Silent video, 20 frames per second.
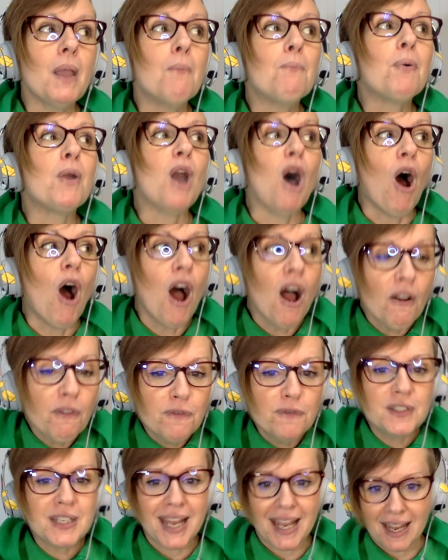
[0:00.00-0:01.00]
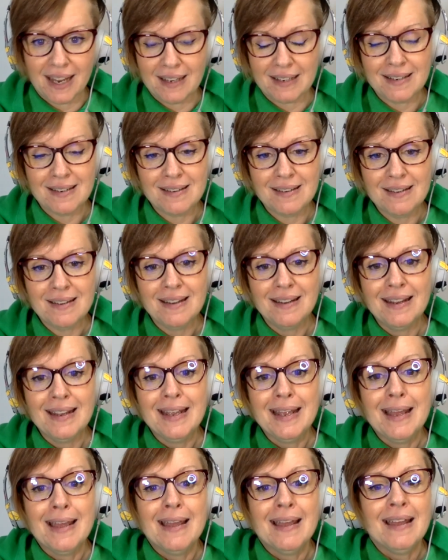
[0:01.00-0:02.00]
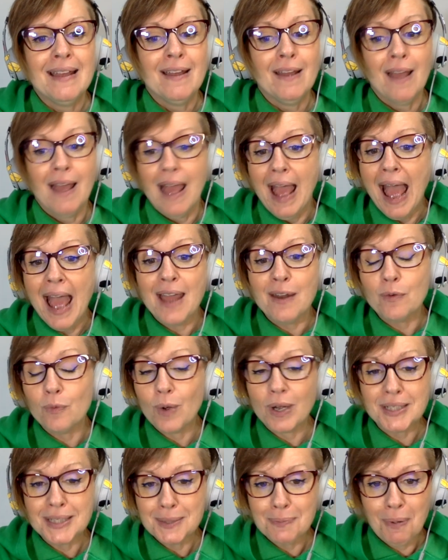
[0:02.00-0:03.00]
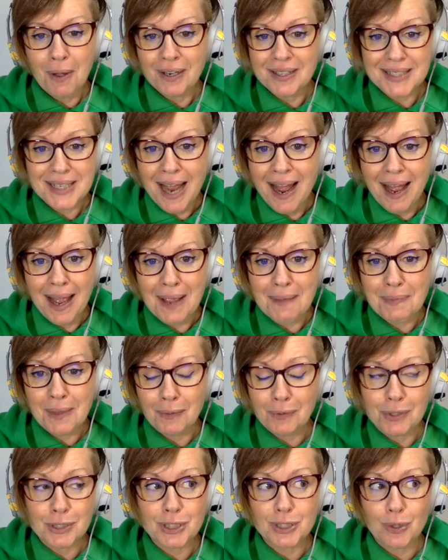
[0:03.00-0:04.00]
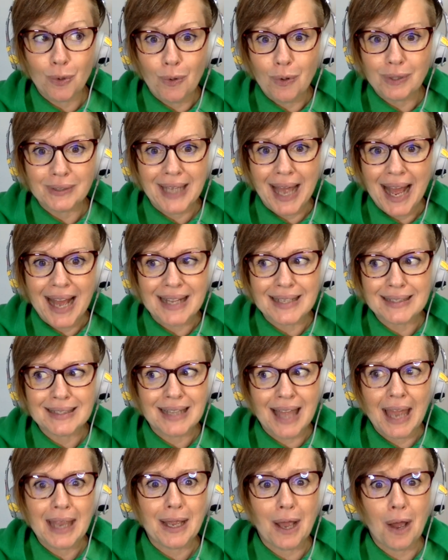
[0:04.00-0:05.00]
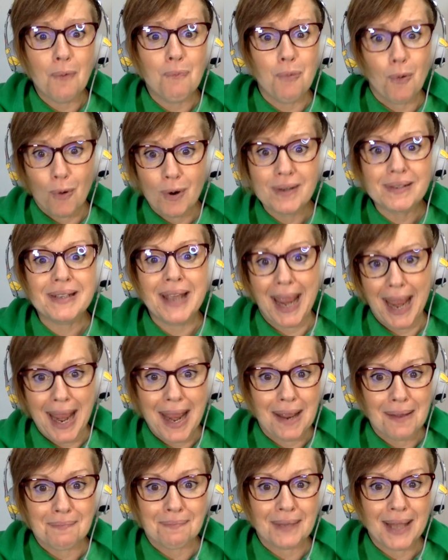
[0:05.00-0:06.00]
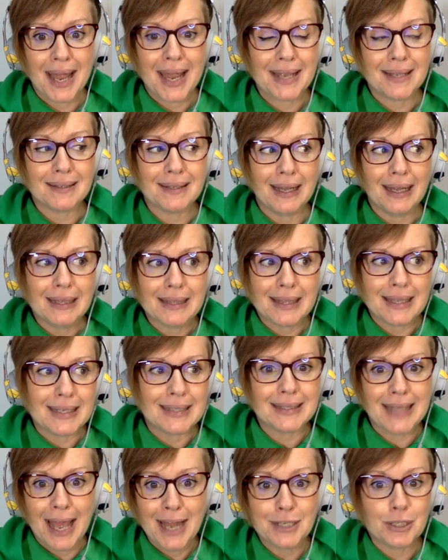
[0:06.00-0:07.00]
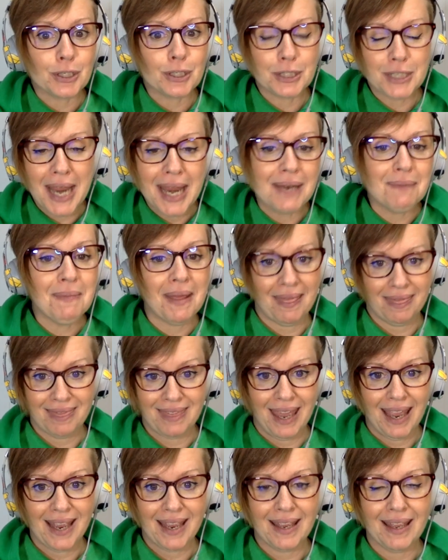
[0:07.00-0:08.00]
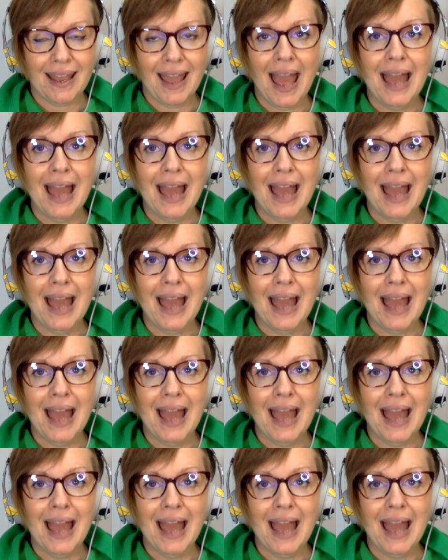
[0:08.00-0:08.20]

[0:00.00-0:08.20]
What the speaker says: But often, and once upon a time, they were sold as like a board game, like this entertainment thing.